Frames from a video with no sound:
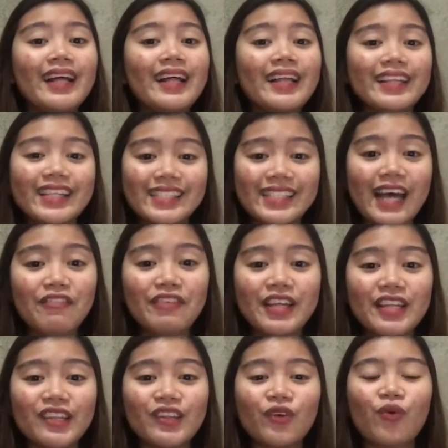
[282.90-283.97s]
The
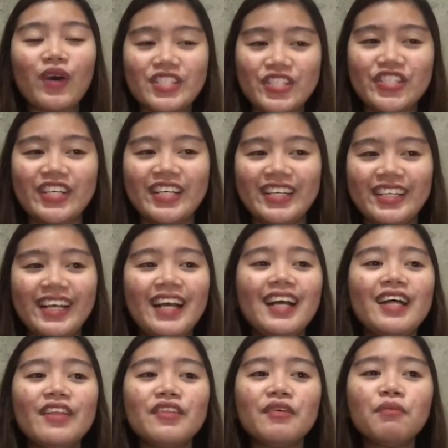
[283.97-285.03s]
7th question.
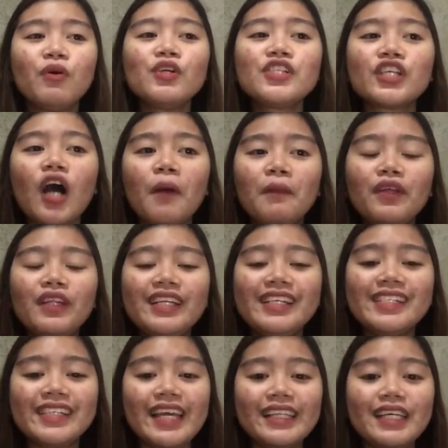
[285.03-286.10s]
The most commonly
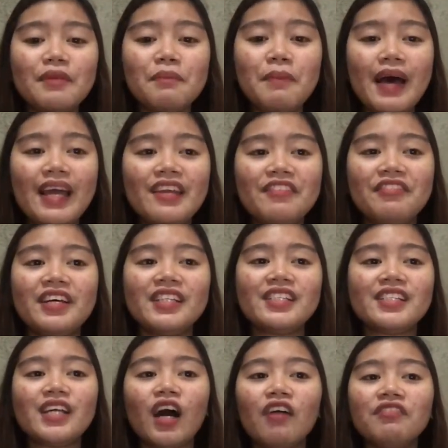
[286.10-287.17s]
stated benefits
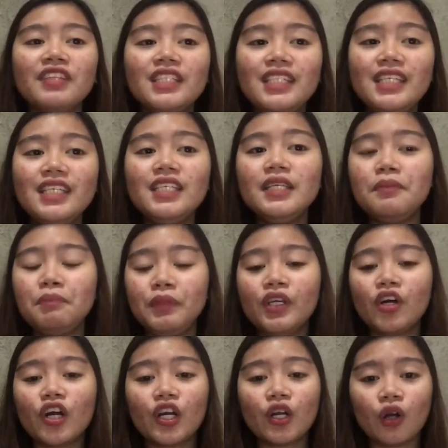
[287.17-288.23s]
of the
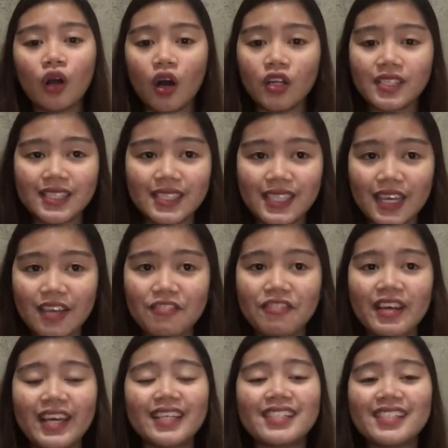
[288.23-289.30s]
DDP or cost
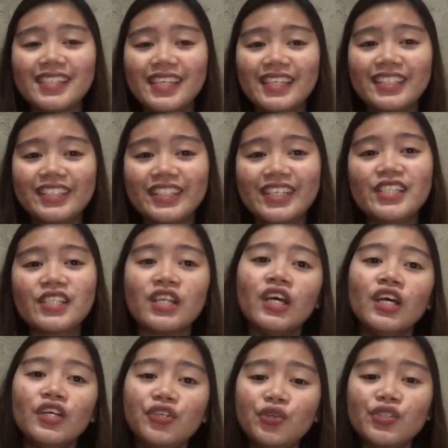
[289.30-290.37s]
savings increase
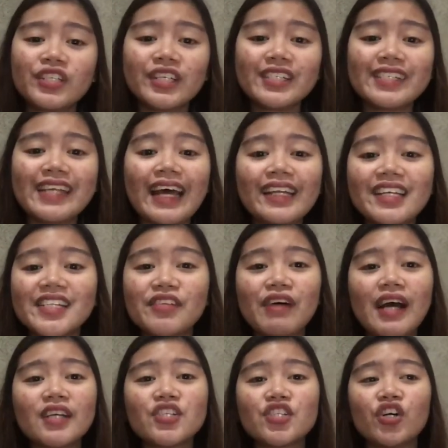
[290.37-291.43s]
user
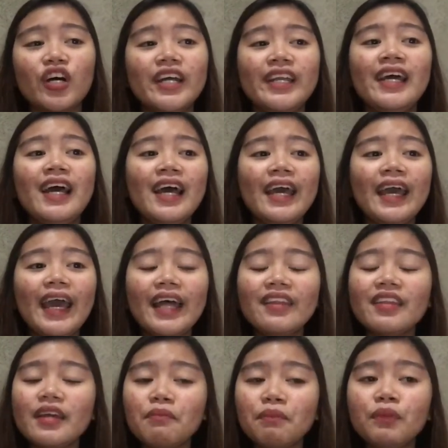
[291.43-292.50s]
satisfaction
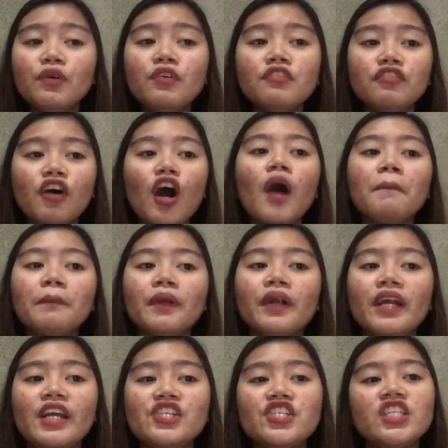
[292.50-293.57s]
and the improved
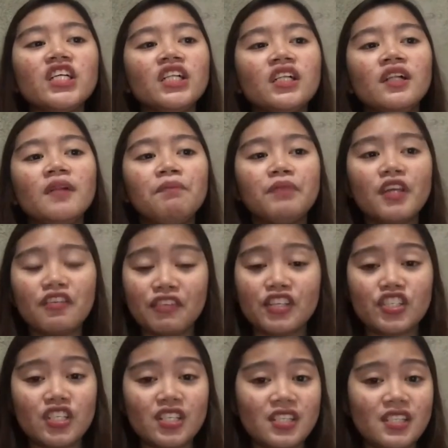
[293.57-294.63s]
operational
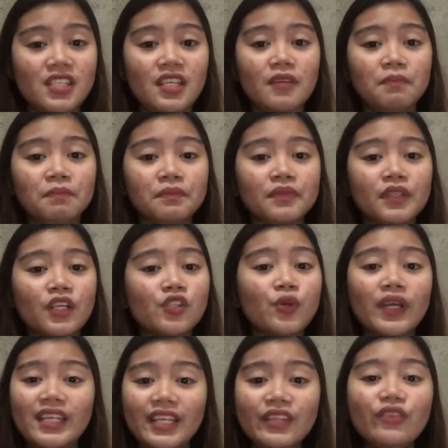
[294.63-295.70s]
efficiency. So
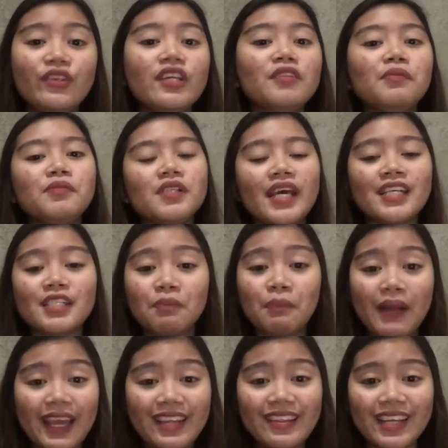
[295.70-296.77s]
I need to
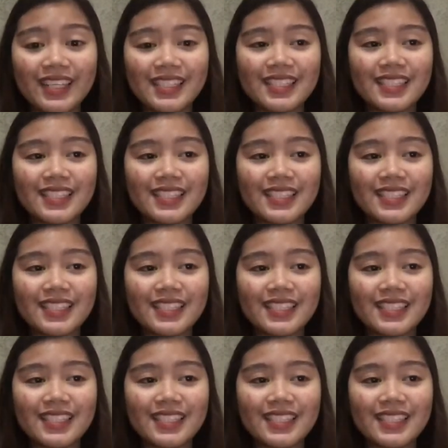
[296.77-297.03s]
explain this.